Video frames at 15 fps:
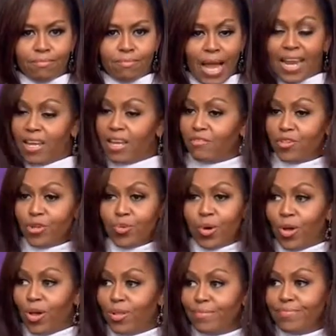I love you
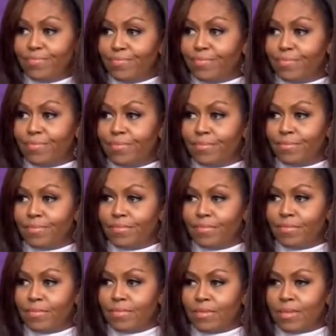all.
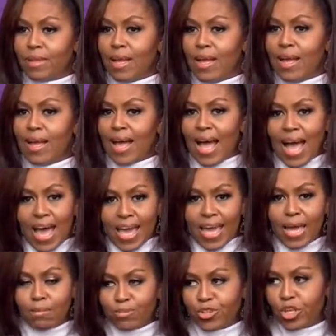I
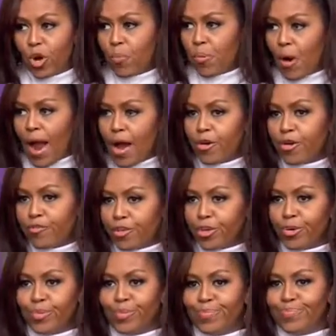am so proud of you.